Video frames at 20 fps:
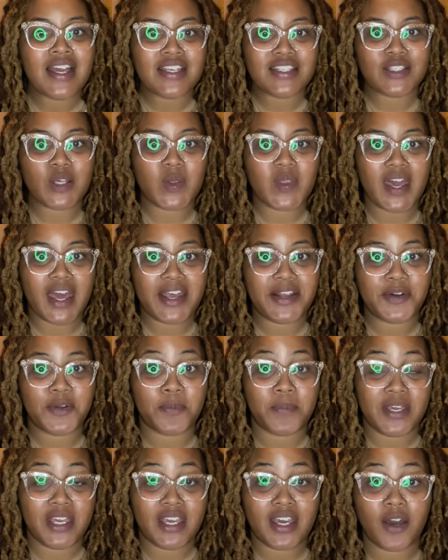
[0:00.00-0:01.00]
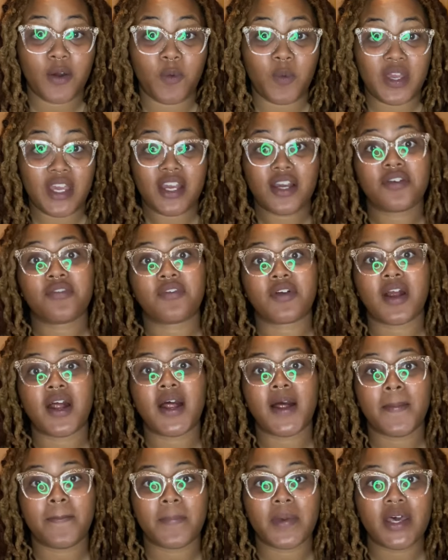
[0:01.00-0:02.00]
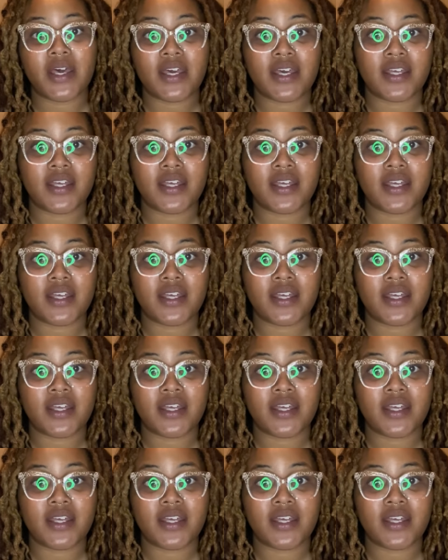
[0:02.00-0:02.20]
so that it'll be a week from